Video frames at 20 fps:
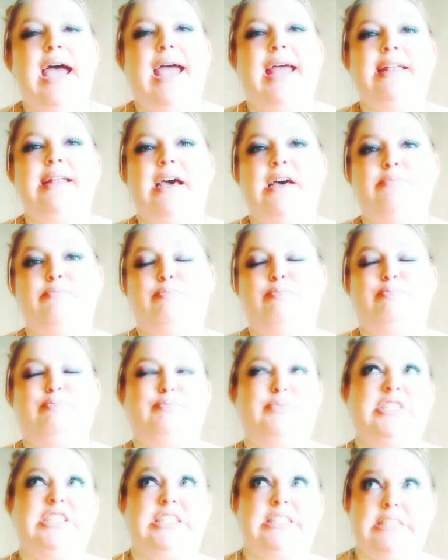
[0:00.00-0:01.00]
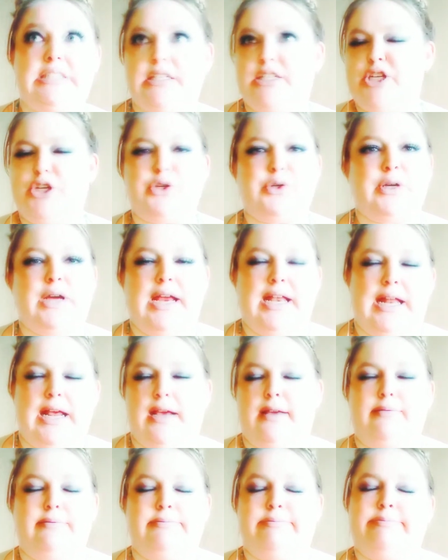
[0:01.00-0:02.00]
and
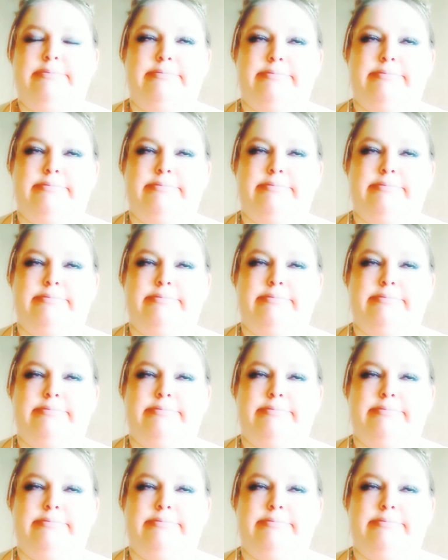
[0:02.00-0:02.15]
disintegrating.